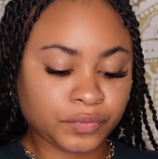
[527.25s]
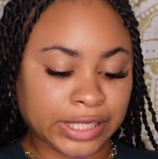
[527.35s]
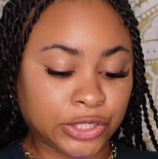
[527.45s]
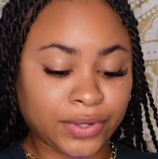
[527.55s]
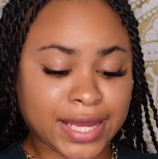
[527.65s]

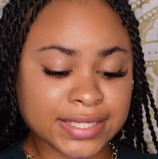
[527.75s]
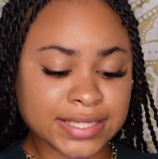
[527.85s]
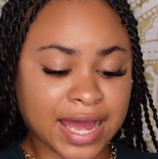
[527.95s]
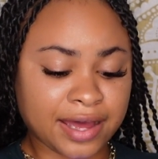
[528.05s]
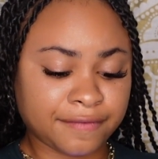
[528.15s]
you guys
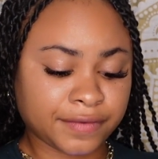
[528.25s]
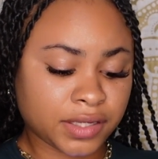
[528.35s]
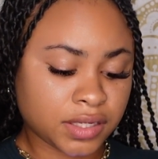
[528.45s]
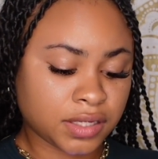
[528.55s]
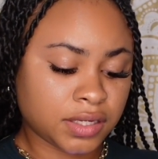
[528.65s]
have
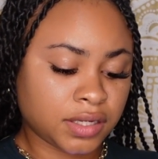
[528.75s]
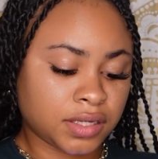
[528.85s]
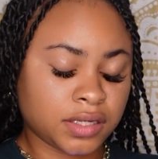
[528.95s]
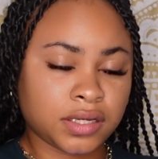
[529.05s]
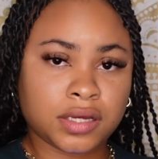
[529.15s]

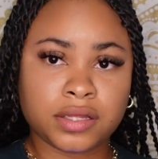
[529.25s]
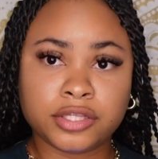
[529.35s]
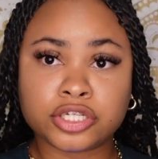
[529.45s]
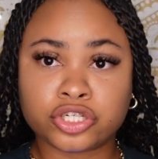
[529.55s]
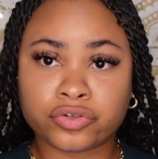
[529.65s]
the
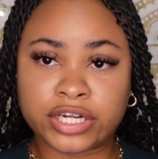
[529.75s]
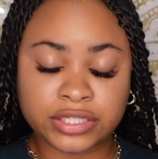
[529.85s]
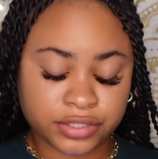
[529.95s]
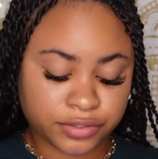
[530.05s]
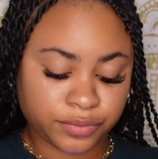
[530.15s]
strength
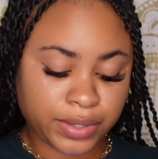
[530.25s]
to do